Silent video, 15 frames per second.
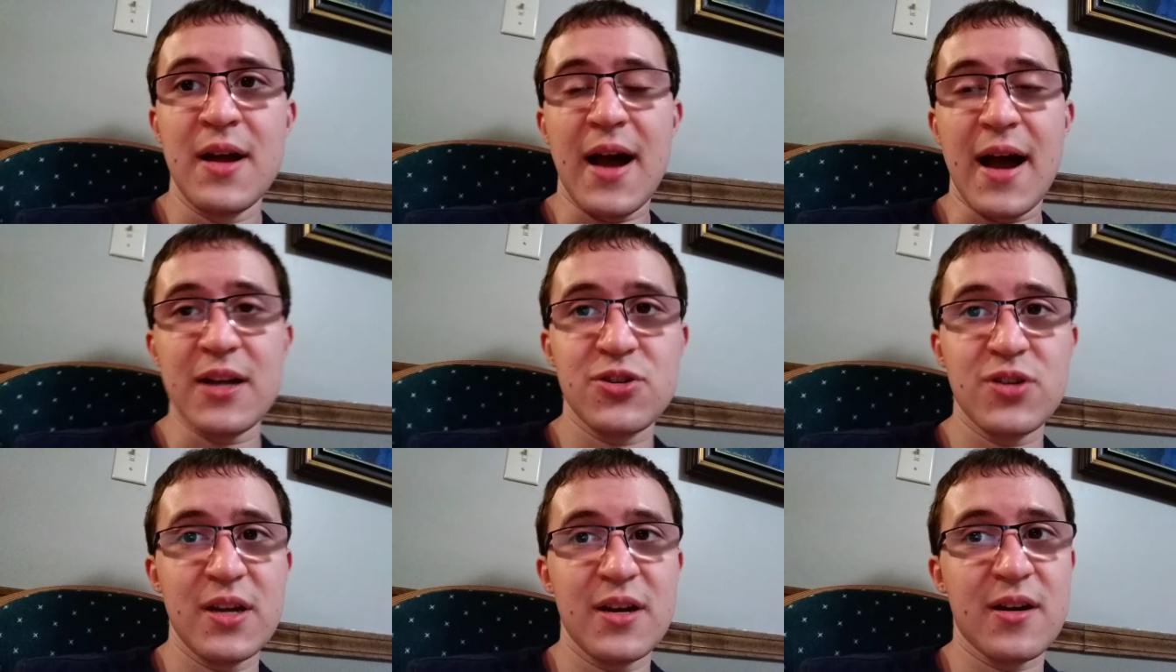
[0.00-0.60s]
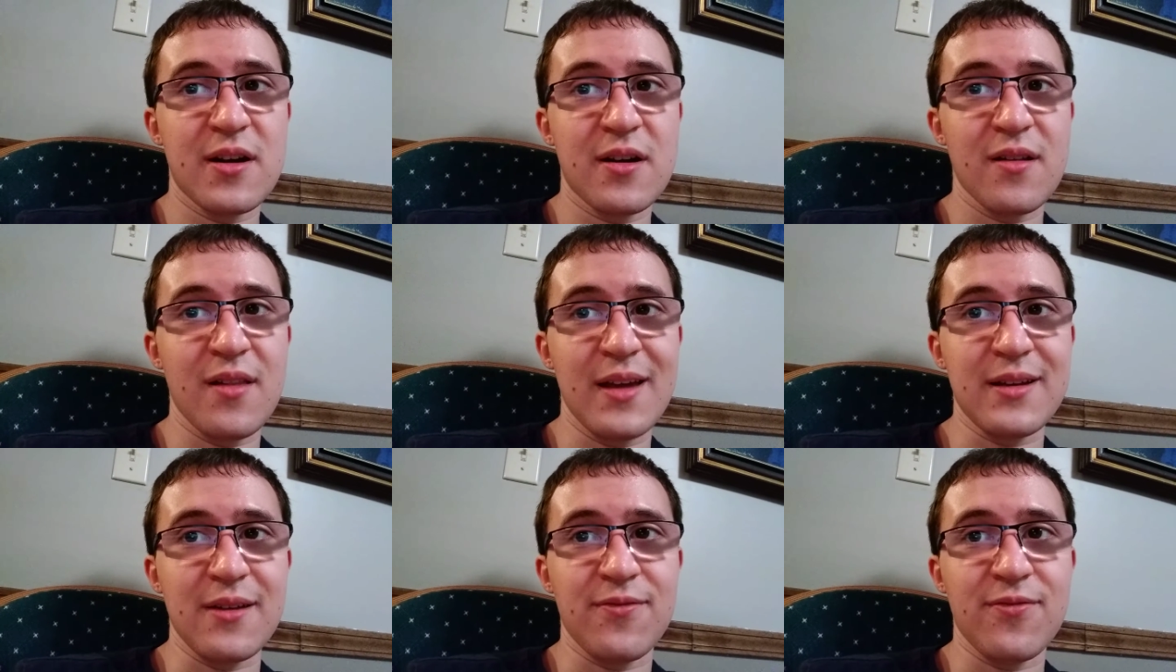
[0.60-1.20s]
I treated her
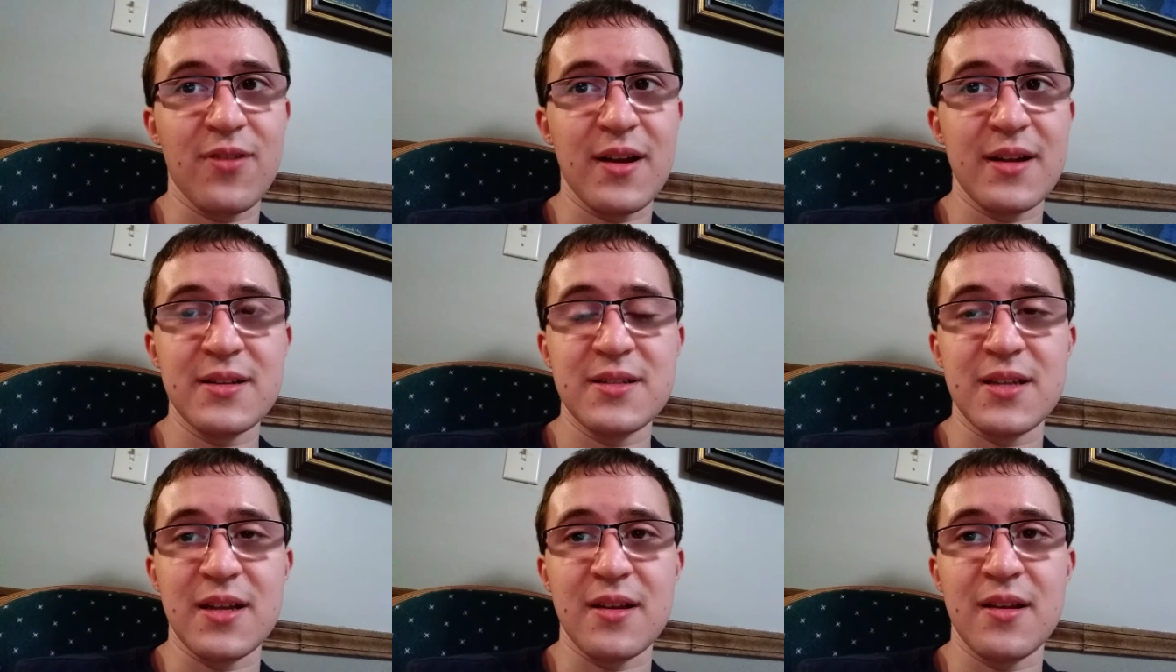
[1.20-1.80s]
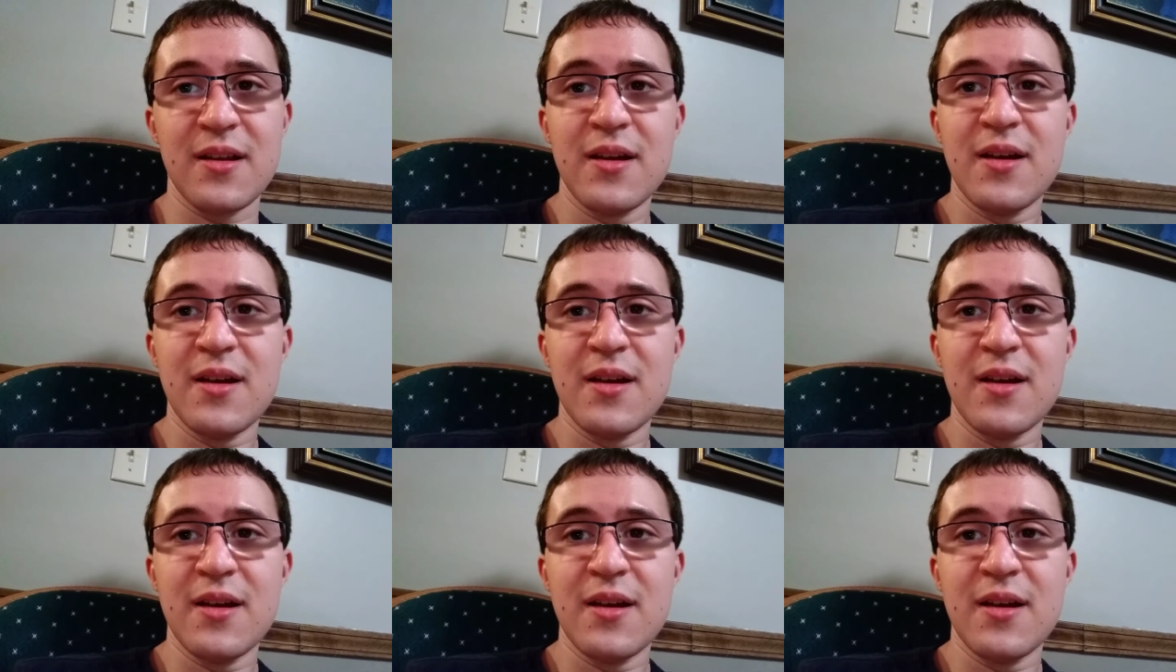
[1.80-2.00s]
like a friend, and